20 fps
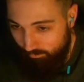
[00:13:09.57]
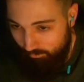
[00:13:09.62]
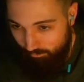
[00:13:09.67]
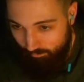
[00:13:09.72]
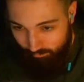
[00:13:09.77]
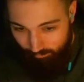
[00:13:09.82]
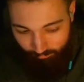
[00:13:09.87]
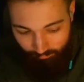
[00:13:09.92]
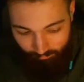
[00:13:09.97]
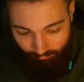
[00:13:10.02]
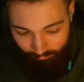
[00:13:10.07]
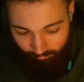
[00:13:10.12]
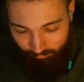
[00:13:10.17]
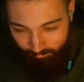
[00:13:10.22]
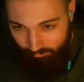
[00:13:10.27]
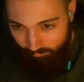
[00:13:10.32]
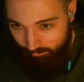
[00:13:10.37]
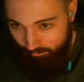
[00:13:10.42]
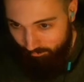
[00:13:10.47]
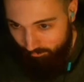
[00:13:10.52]

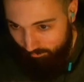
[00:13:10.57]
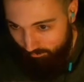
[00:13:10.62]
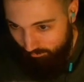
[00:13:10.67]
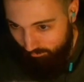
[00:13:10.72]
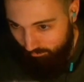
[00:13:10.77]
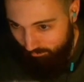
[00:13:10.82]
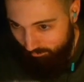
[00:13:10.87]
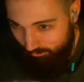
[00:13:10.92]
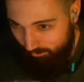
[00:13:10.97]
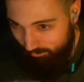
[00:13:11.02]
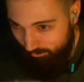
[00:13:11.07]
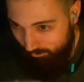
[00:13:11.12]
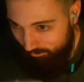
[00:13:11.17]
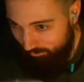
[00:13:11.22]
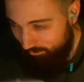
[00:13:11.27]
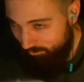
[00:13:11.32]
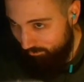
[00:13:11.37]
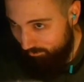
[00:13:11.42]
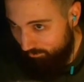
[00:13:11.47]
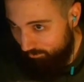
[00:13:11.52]

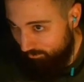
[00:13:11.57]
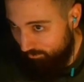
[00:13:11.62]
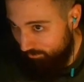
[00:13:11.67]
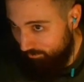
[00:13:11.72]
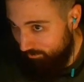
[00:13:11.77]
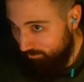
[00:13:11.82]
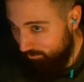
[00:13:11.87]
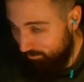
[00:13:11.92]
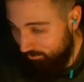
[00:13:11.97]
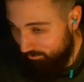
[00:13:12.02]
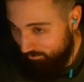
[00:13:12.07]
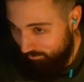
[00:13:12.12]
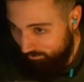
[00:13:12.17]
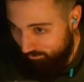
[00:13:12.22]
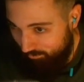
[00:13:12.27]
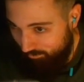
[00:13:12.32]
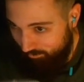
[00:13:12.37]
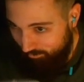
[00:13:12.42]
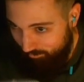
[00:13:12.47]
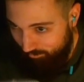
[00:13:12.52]

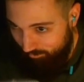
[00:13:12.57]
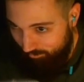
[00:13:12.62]
(no one is talking)